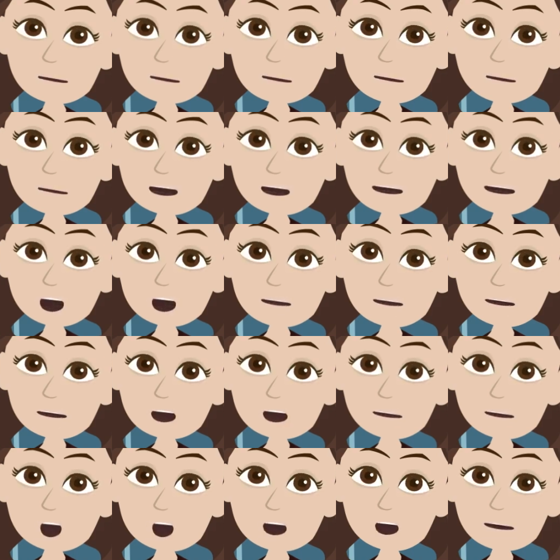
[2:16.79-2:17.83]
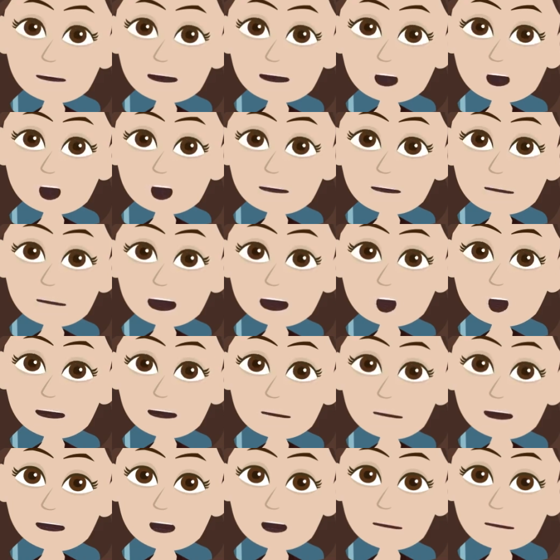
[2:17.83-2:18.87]
Let's hope that the force is with our students
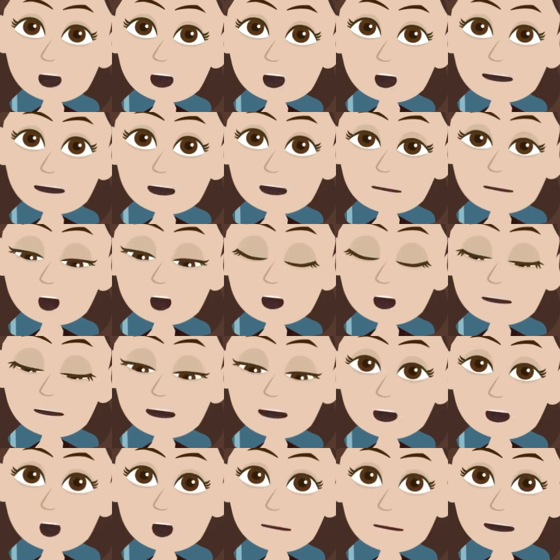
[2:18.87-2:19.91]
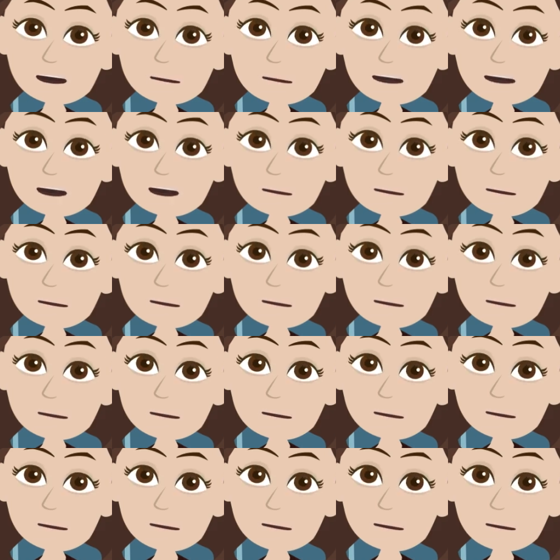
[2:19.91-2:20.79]
when they come up with nice, realistic solutions.